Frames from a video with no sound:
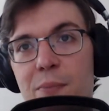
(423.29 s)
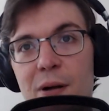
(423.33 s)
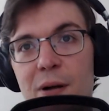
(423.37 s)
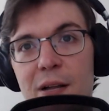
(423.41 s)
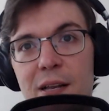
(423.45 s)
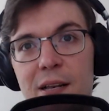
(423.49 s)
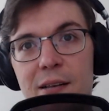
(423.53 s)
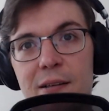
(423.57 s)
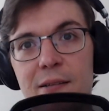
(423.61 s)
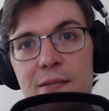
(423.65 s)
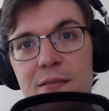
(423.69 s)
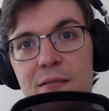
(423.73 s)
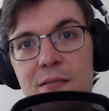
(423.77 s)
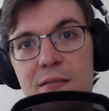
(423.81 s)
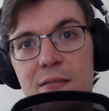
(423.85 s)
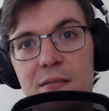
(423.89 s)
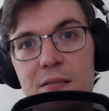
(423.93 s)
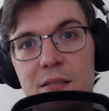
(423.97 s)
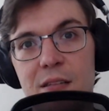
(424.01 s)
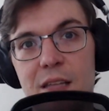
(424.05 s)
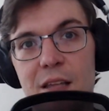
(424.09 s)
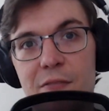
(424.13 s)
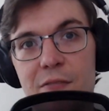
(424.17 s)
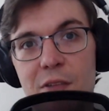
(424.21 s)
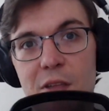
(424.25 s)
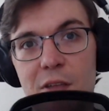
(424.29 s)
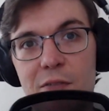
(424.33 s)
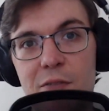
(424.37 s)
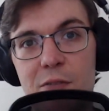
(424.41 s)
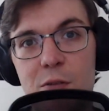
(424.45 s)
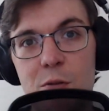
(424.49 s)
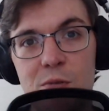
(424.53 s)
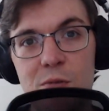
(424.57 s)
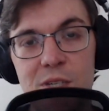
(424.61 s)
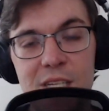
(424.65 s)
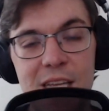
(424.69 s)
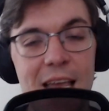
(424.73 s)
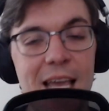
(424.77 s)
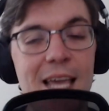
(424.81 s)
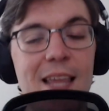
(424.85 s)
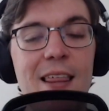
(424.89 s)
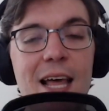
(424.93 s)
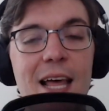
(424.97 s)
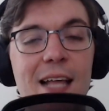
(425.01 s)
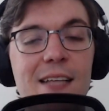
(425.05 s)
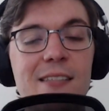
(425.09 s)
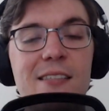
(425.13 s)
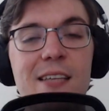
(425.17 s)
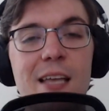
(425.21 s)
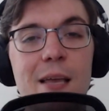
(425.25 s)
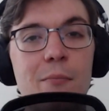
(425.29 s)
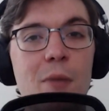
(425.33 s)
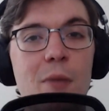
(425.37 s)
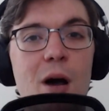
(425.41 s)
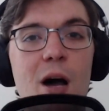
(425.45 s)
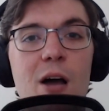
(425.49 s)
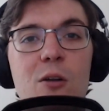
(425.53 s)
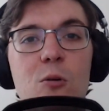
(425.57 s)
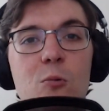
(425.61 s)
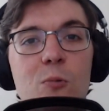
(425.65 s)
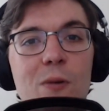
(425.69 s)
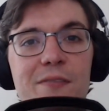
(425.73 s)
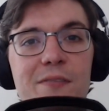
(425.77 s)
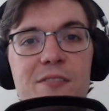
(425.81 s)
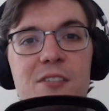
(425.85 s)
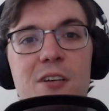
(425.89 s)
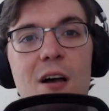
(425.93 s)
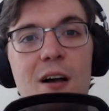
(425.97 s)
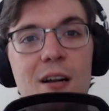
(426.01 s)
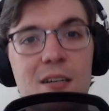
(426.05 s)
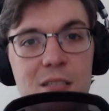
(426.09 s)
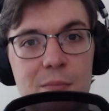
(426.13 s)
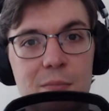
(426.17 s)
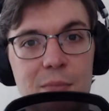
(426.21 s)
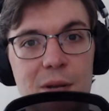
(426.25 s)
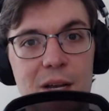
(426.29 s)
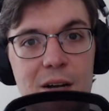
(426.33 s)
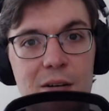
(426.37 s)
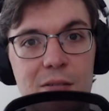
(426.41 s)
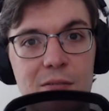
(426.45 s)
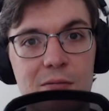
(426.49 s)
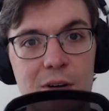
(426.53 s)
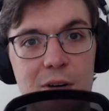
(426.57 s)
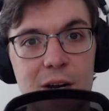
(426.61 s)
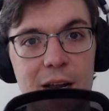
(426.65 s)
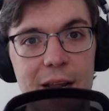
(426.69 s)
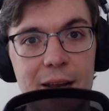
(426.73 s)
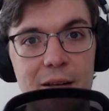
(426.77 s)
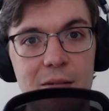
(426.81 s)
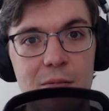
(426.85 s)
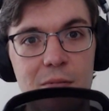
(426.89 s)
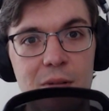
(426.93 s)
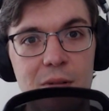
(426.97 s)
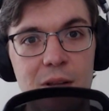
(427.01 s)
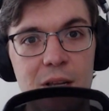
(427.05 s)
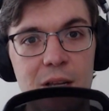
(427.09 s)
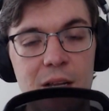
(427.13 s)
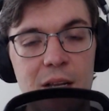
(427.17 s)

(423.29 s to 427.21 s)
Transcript: But if you take that same model we've talked about, right,